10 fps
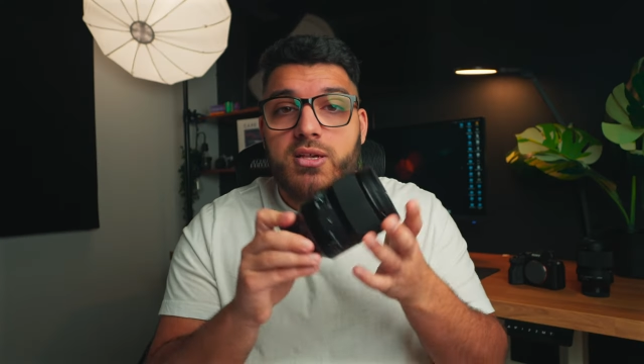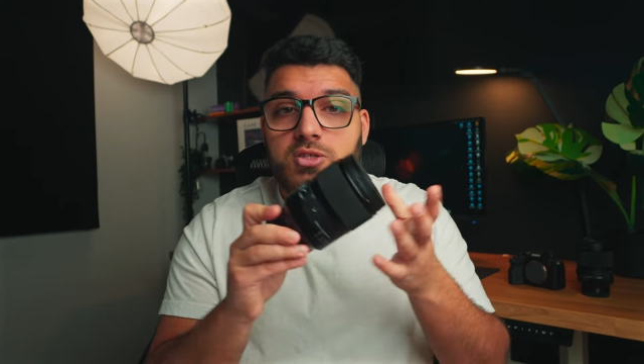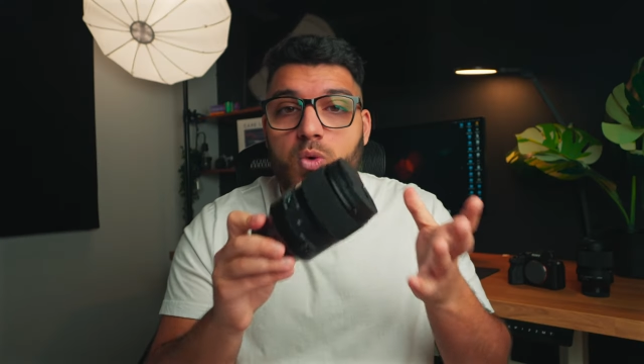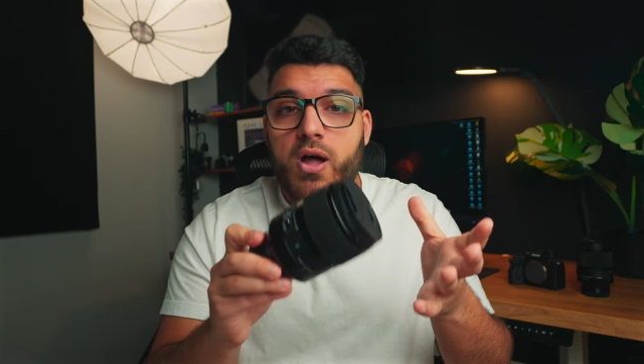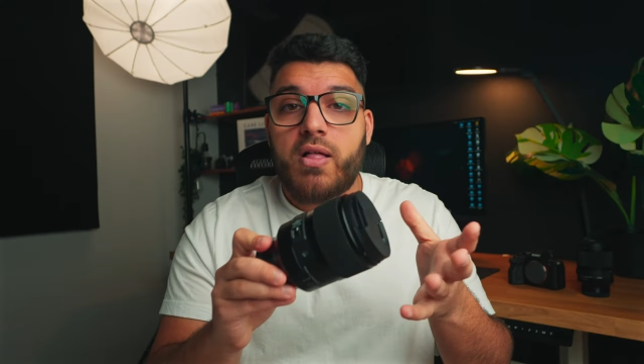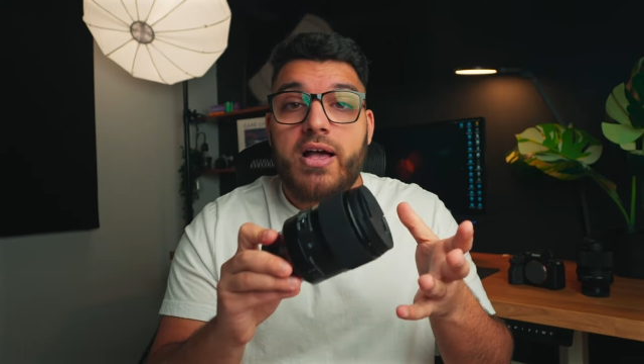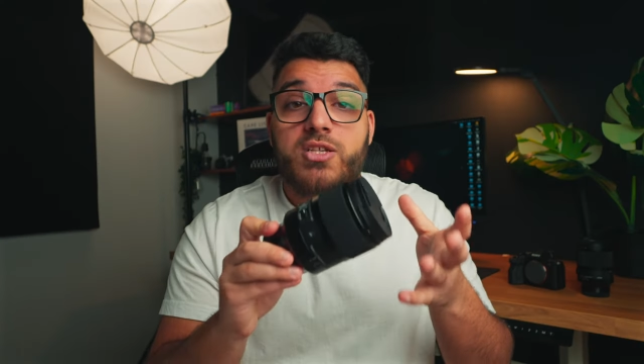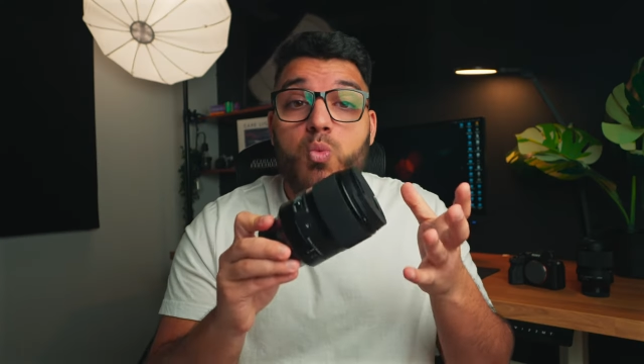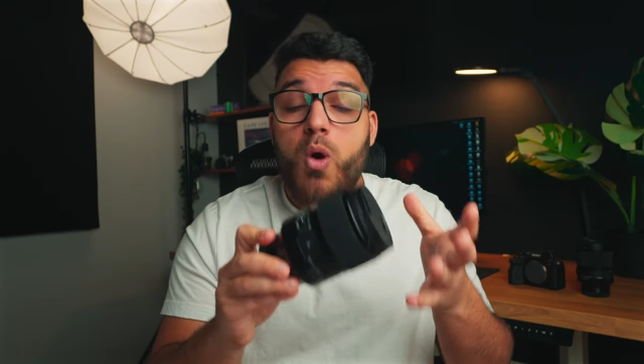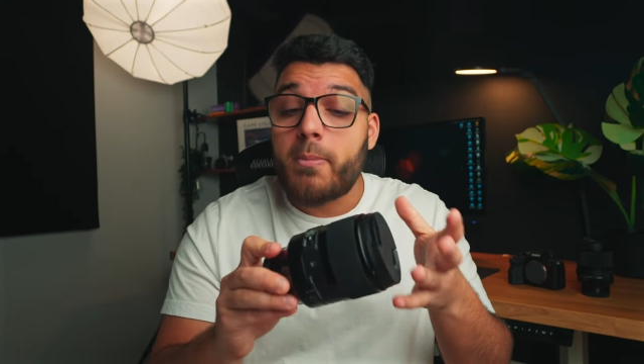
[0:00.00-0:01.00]
as well
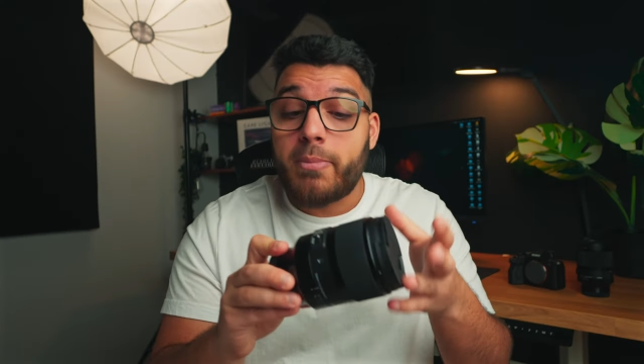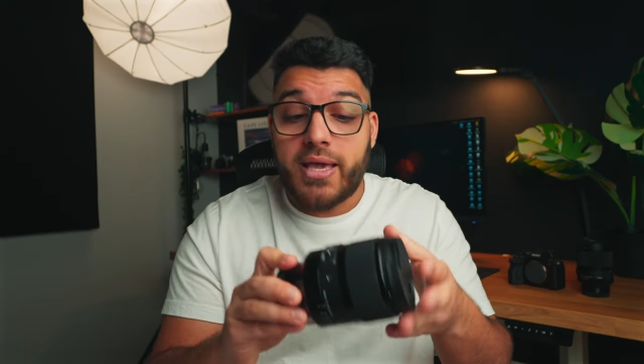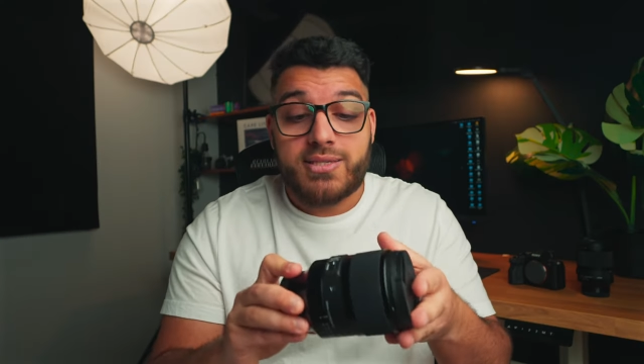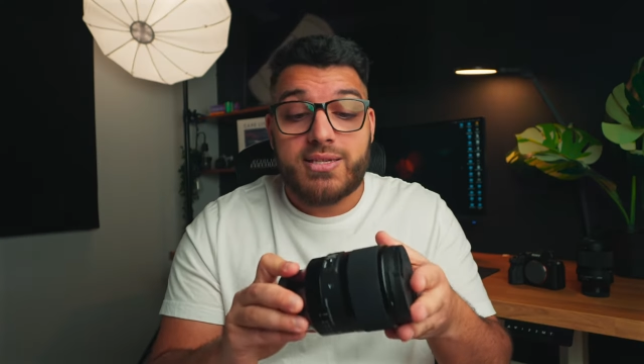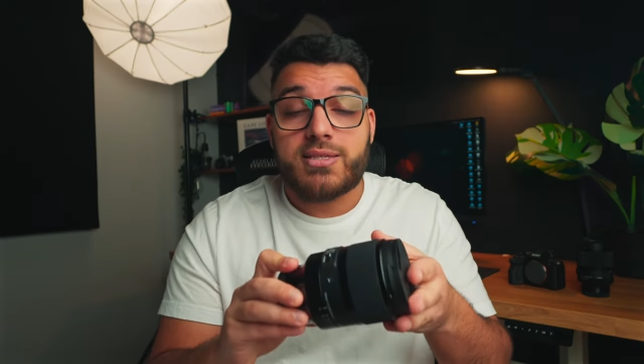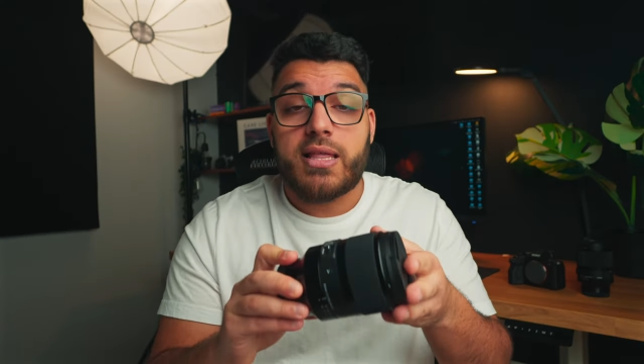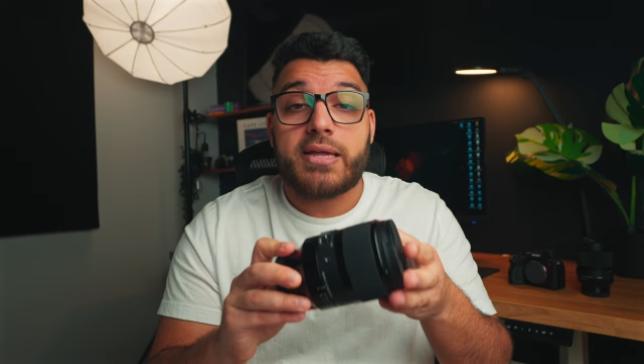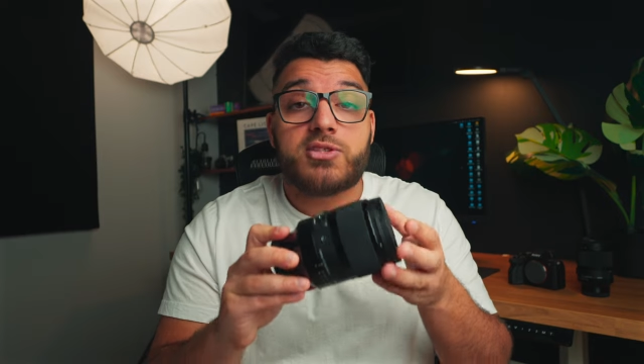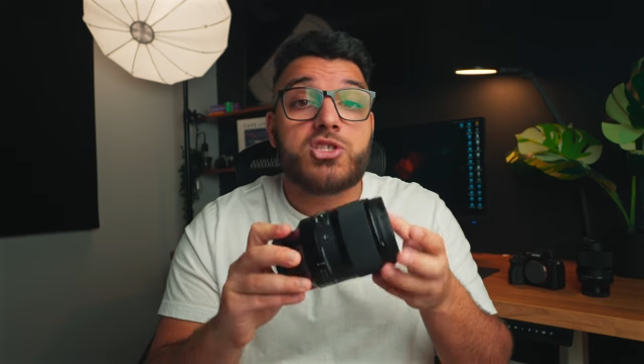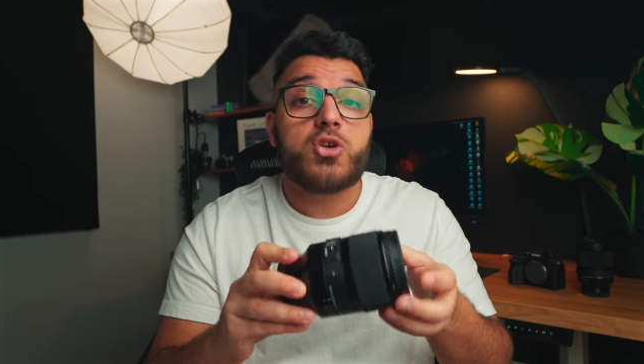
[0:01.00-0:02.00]
as what makes this
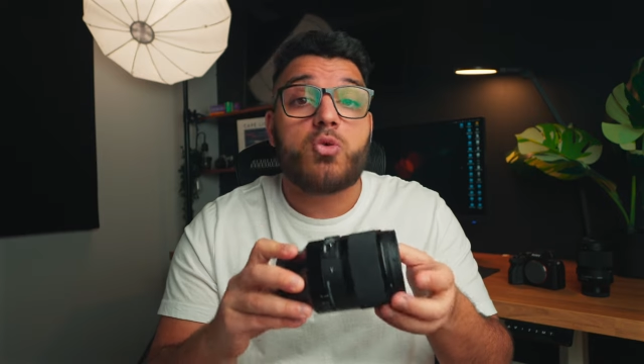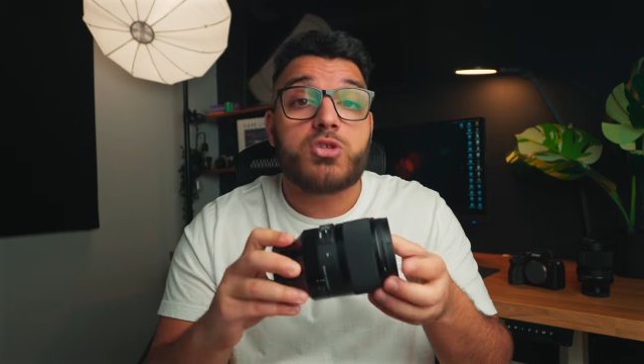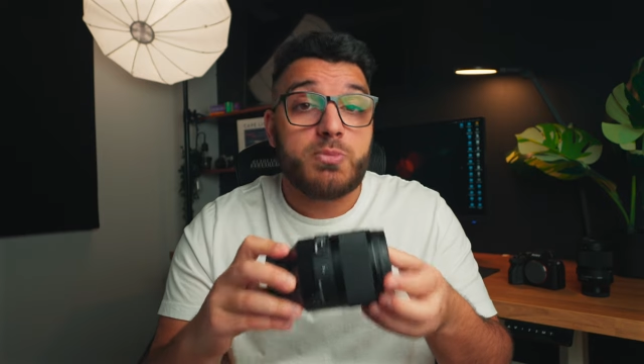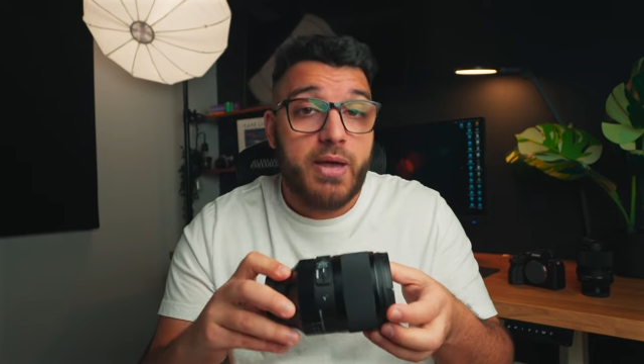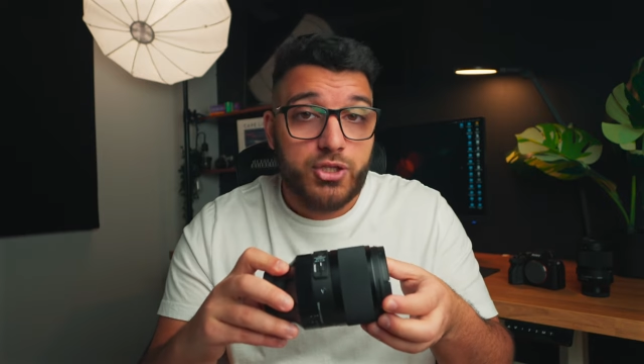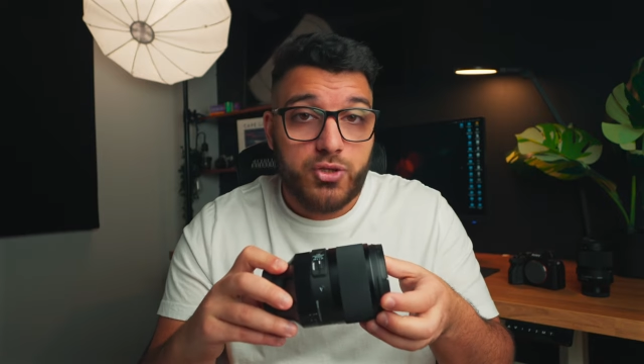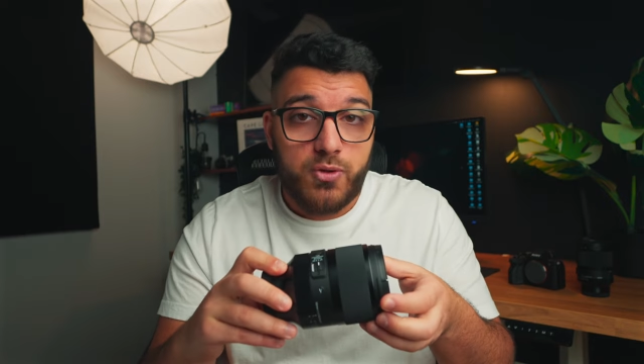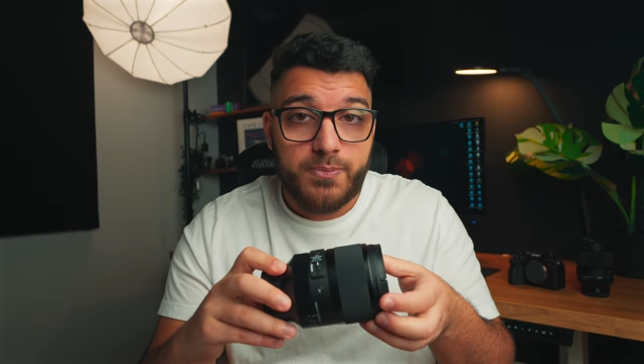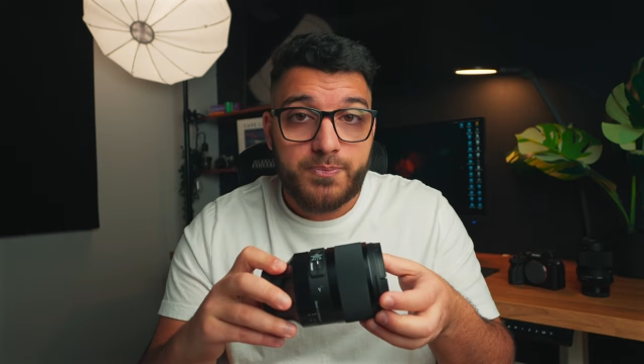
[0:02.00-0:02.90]
lens so special.